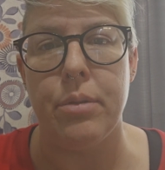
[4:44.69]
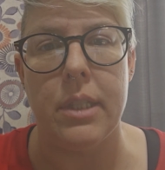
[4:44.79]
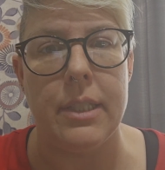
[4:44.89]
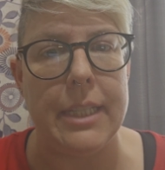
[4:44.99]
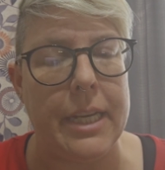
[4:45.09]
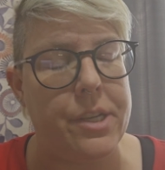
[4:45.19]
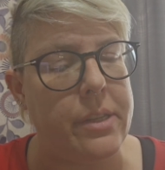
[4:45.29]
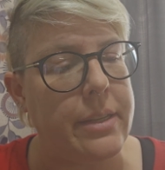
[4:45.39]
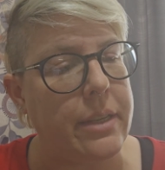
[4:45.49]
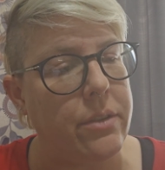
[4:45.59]

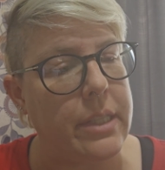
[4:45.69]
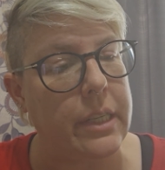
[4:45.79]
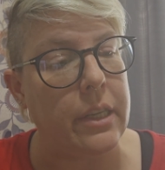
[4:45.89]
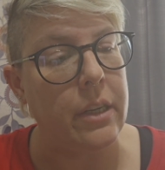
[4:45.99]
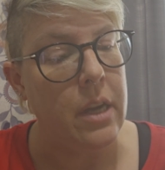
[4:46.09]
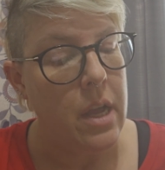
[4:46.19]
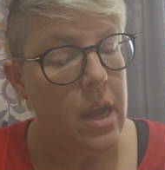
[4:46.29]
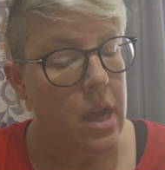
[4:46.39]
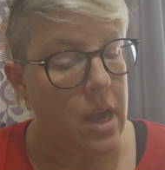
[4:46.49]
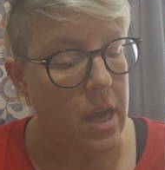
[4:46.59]
pronunciation skills here.
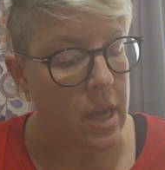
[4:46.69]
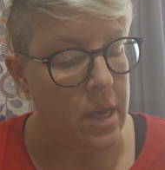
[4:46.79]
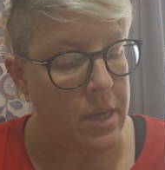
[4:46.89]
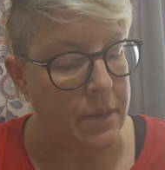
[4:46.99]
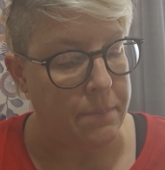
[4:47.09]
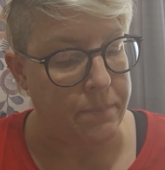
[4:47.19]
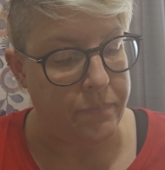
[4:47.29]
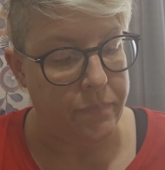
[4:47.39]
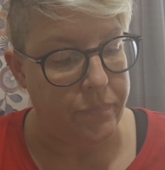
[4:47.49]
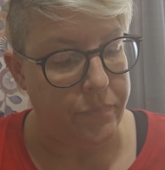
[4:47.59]
Um,